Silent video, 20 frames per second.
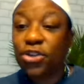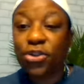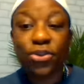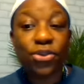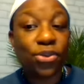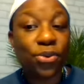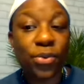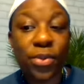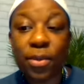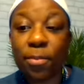
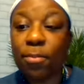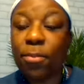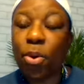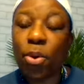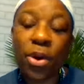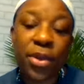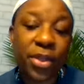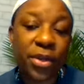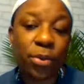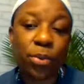to do them
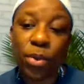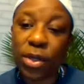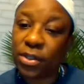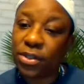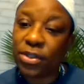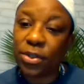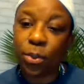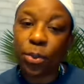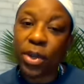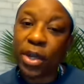more than
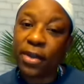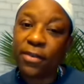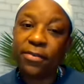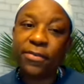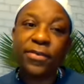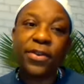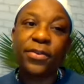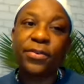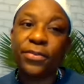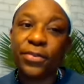once a week.
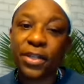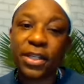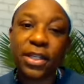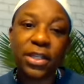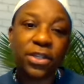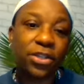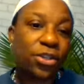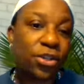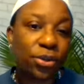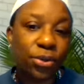
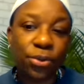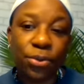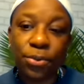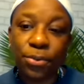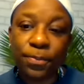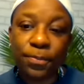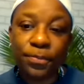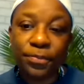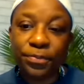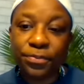
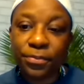52,